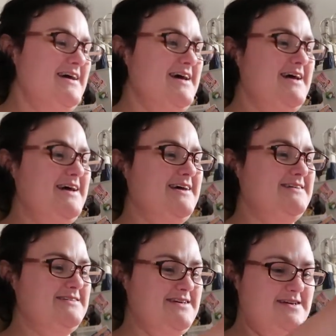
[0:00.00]

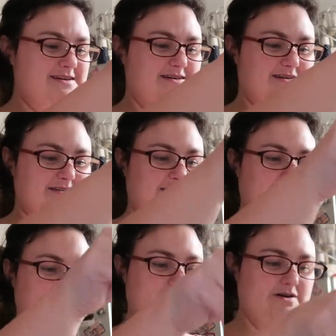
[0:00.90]
And
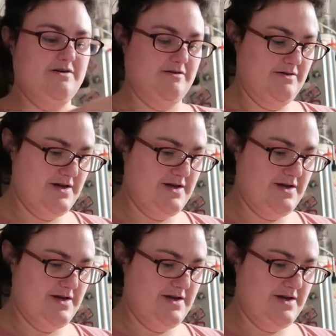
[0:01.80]
there you go.